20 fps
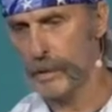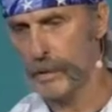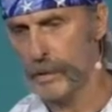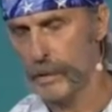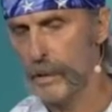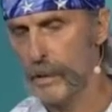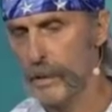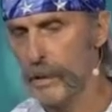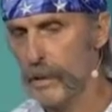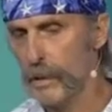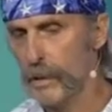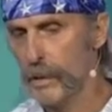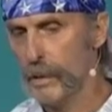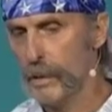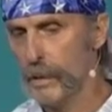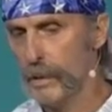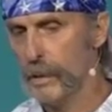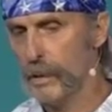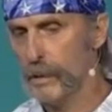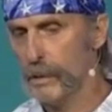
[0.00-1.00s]
month,
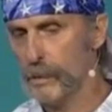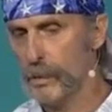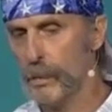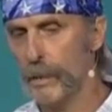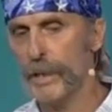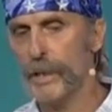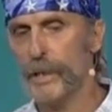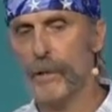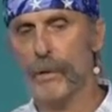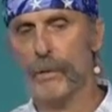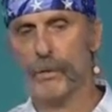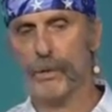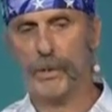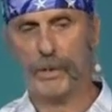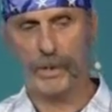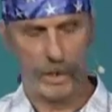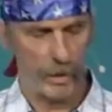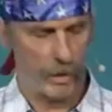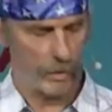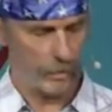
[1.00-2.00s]
20
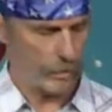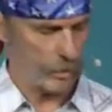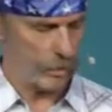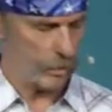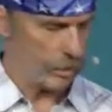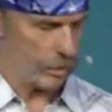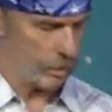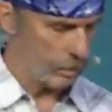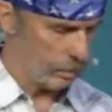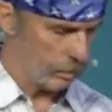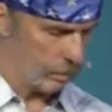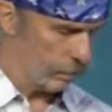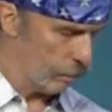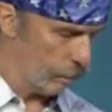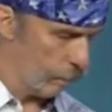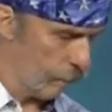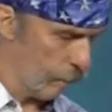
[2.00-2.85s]
golds and silvers,